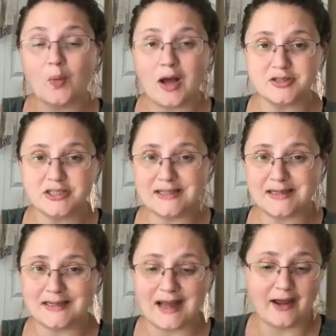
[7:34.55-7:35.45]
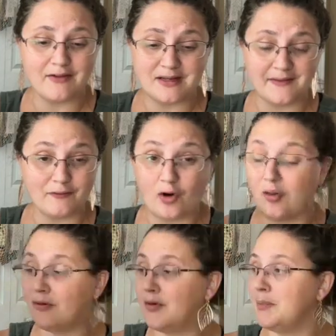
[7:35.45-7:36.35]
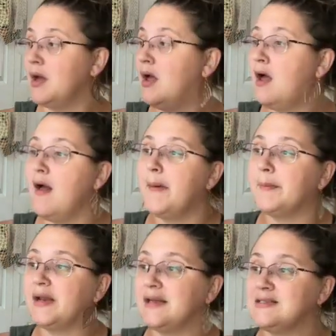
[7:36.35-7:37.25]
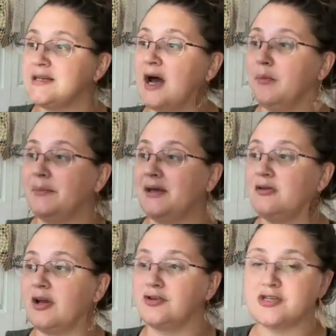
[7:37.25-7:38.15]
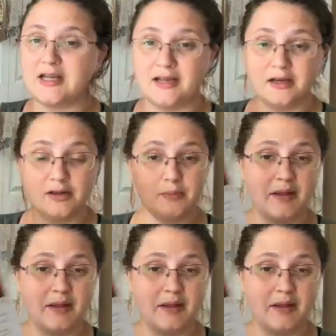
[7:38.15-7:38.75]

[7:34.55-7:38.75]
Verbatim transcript: while she did it. I haven't done that for all of them, but it did help me to understand a little